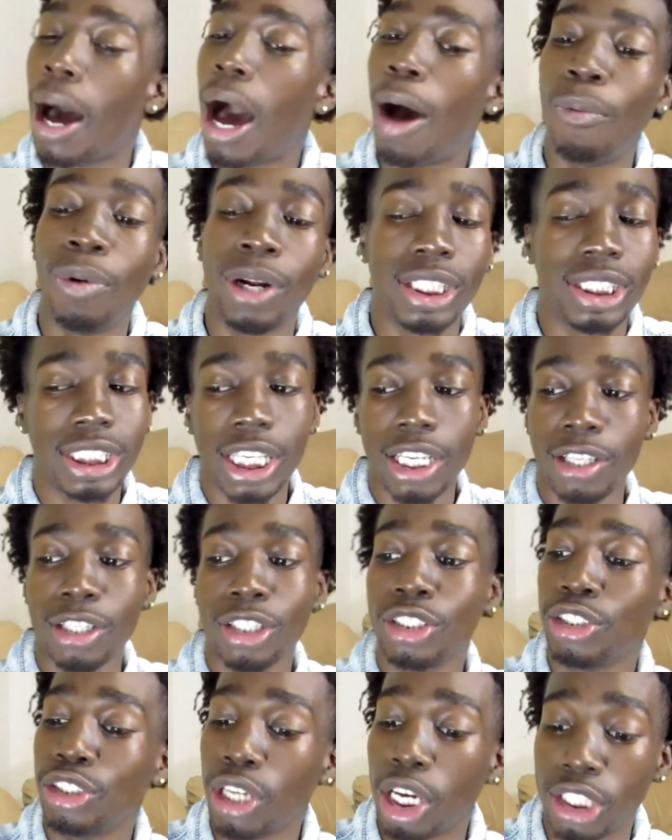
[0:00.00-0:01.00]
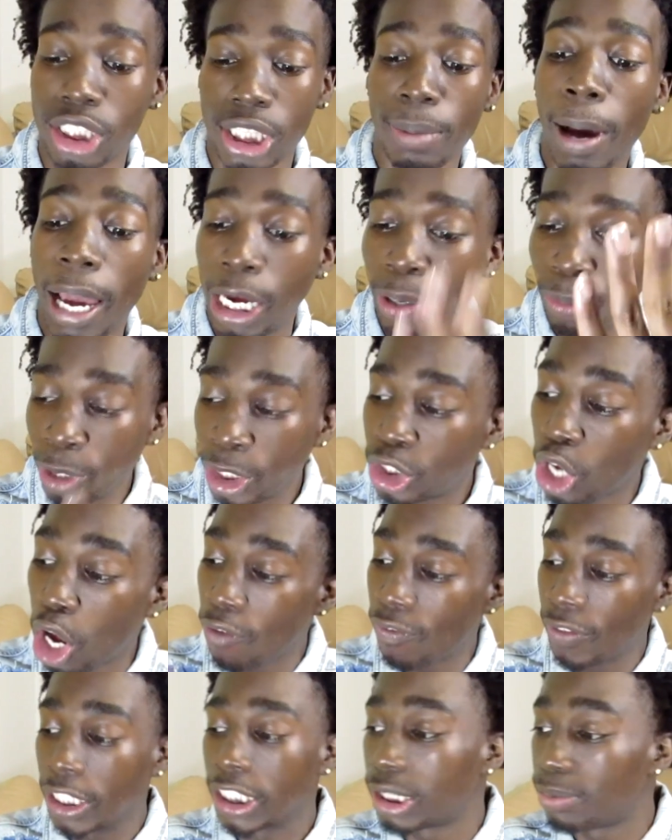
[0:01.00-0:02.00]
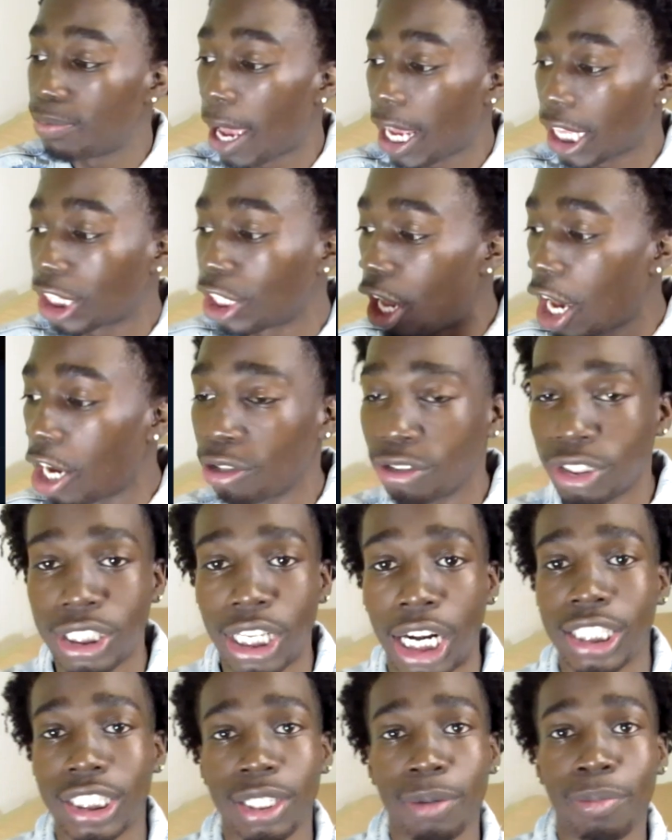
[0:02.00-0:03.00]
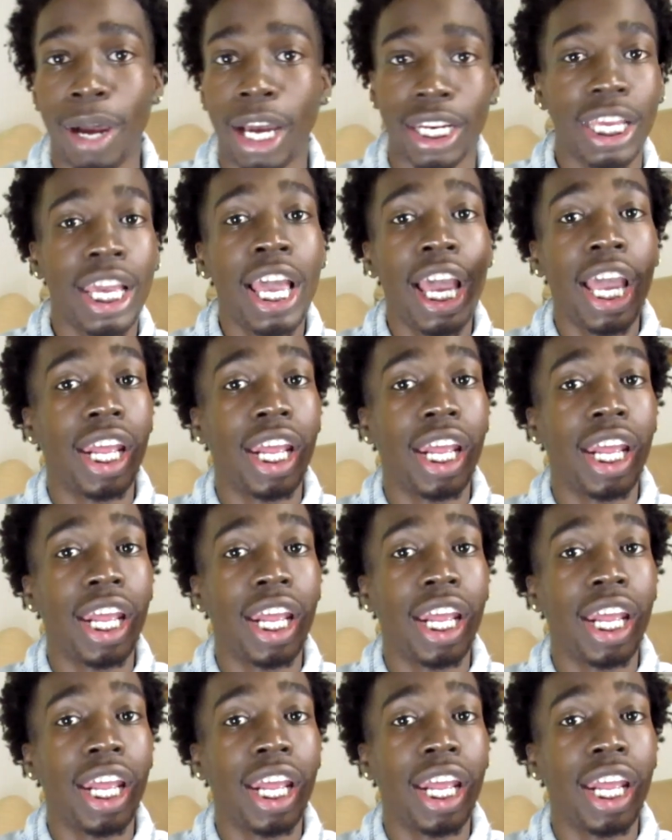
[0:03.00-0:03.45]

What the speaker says: I want to see somebody reach over and smack the dog shit out of somebody.